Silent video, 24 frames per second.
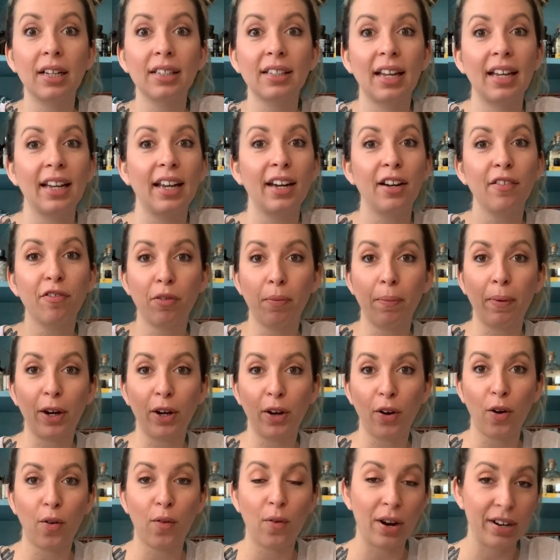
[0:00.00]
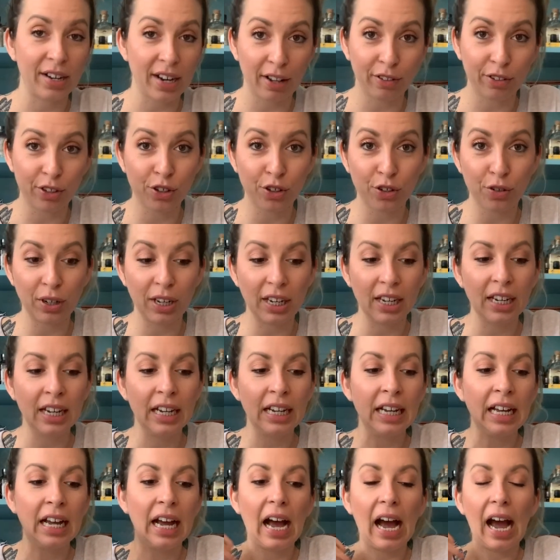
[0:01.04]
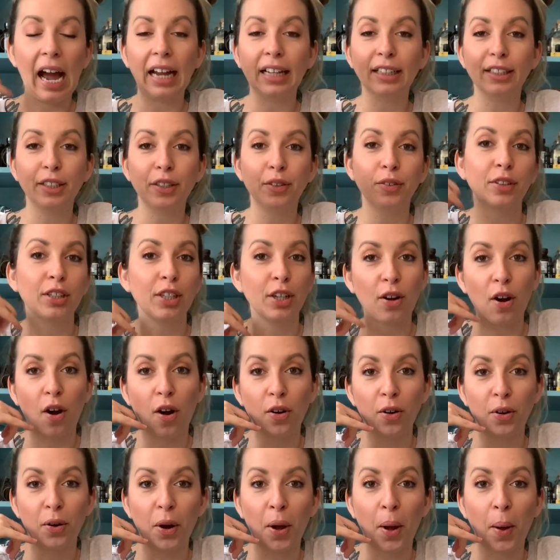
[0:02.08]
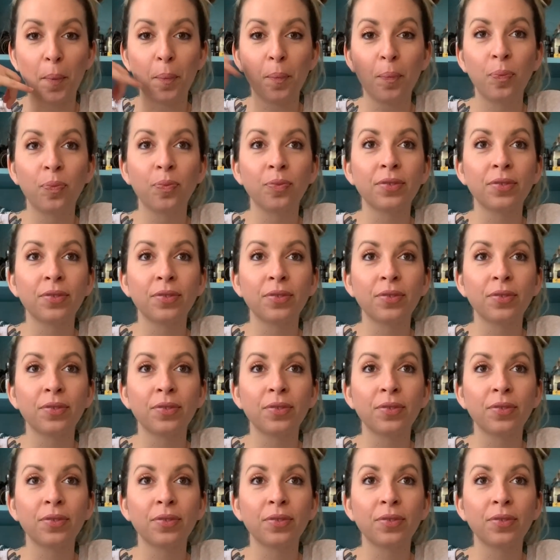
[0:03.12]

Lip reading: I get it from my girl right down the street. I literally call her up.